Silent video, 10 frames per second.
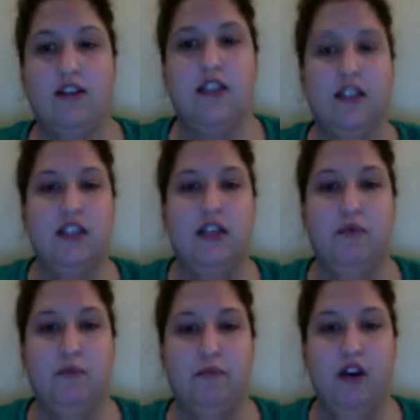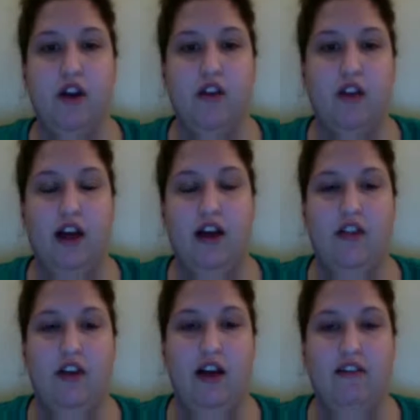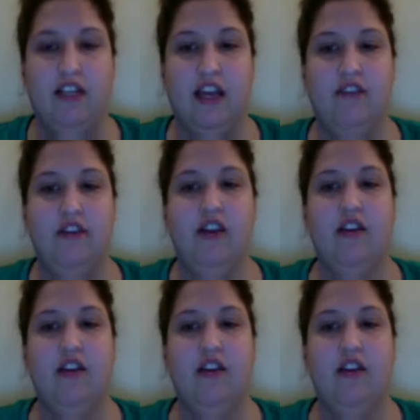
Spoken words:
60, we put it on the left side of it,